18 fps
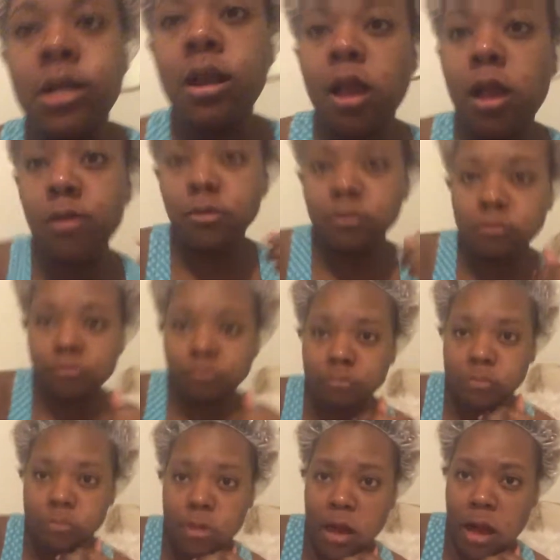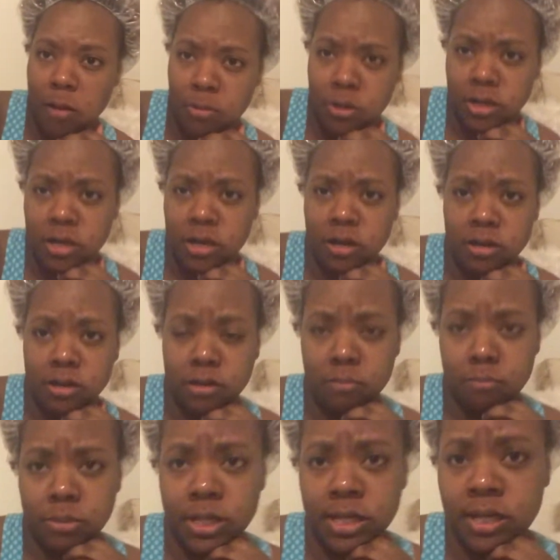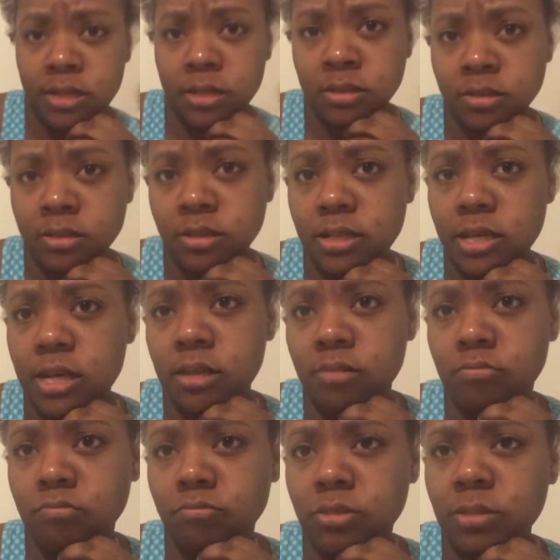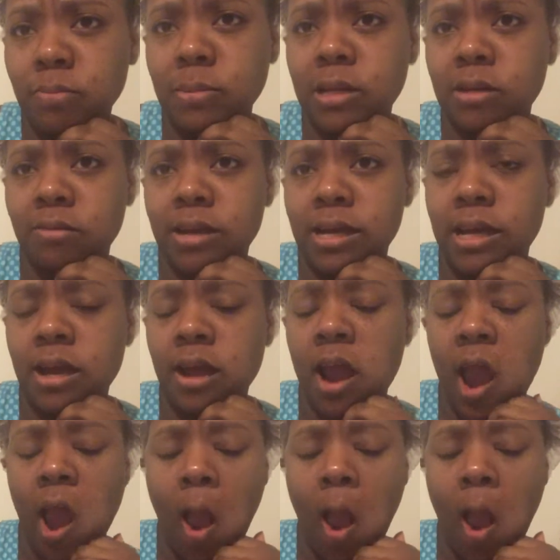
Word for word: i want to call and complain like something right